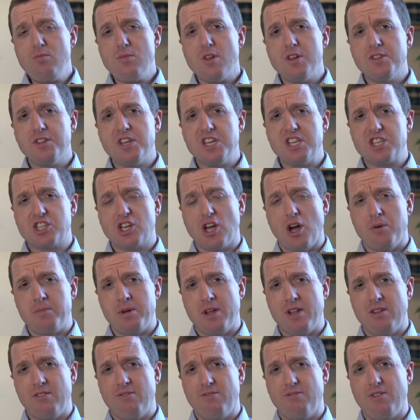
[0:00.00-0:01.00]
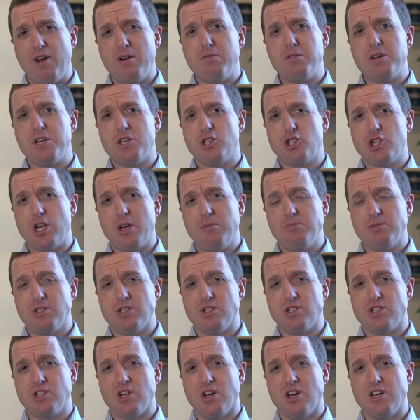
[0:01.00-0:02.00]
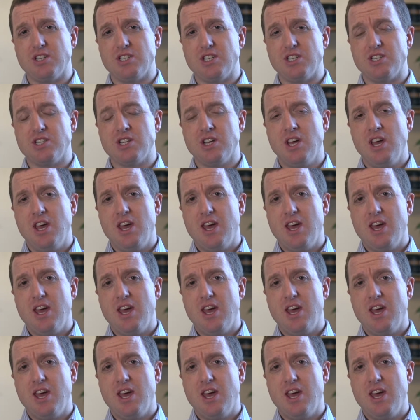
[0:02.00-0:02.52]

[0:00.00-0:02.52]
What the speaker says: These come in various shapes and sizes,